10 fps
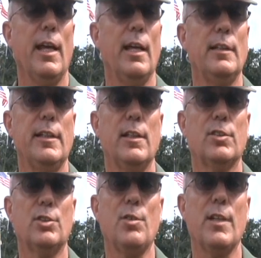in the year
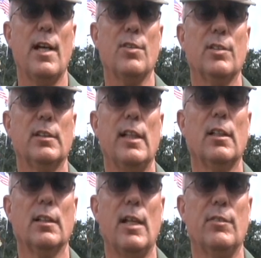
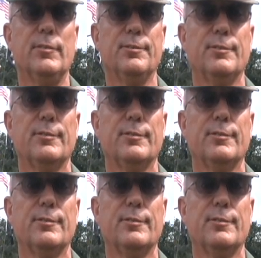2011.